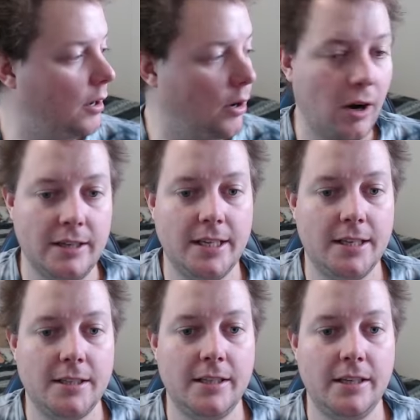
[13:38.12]

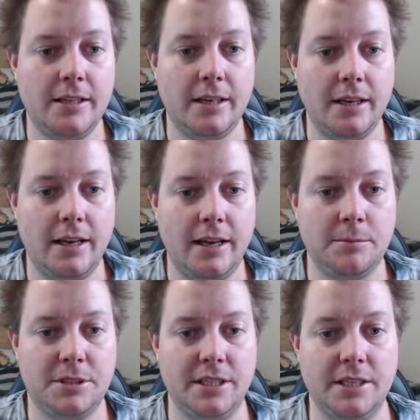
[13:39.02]
Identity
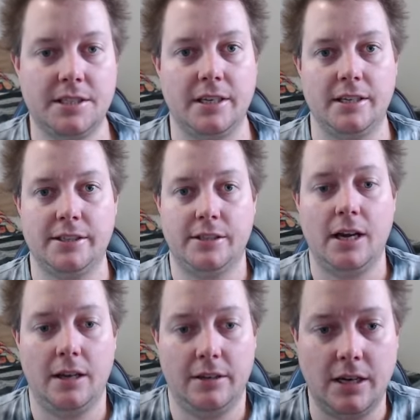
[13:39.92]
MCC,
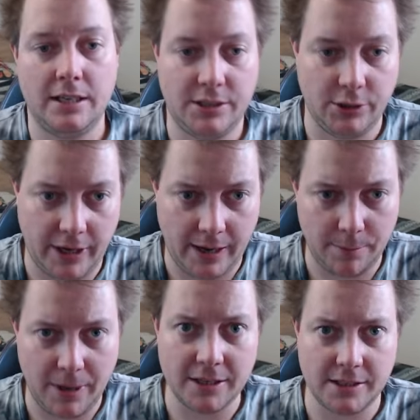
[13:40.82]

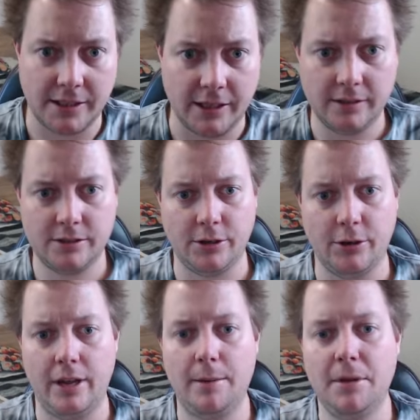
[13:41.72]
MNC.
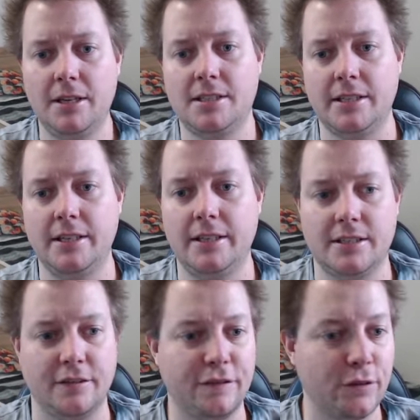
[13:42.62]
So MNC
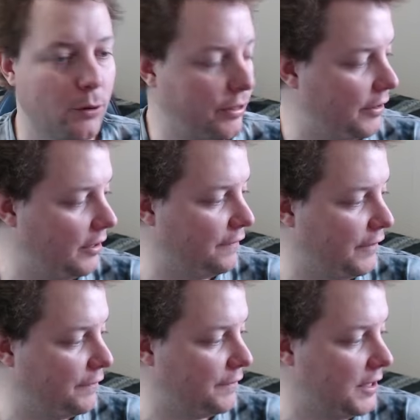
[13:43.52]
is the 4th and
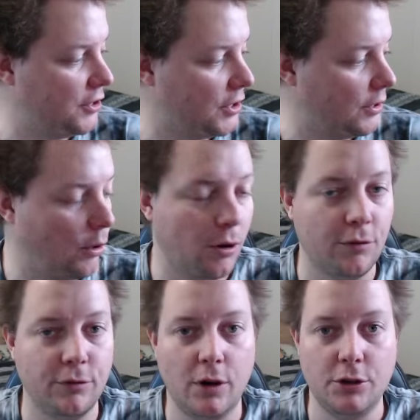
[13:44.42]
5th digit
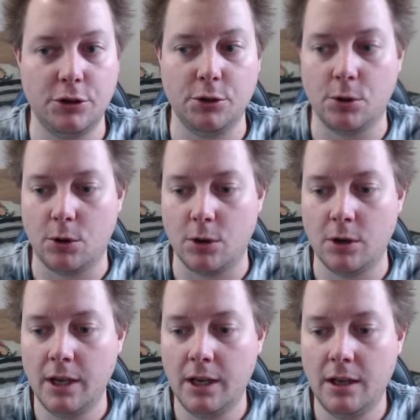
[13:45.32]
of your
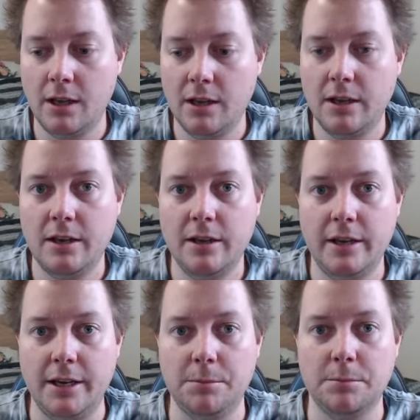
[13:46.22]

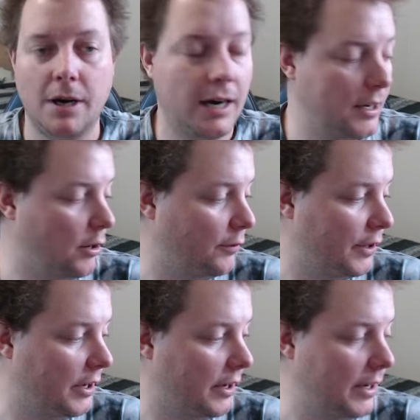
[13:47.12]
of
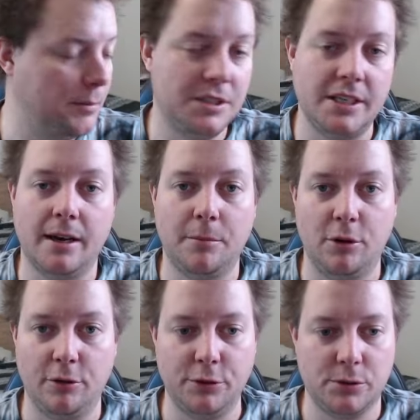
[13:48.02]
the IMSI number
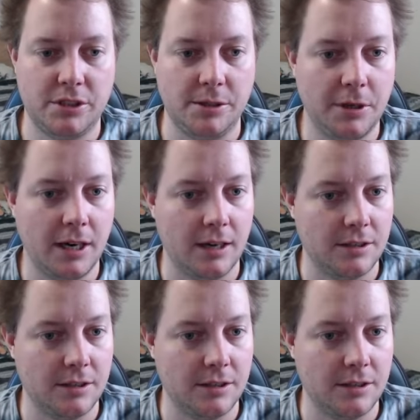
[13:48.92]
of your SIM card.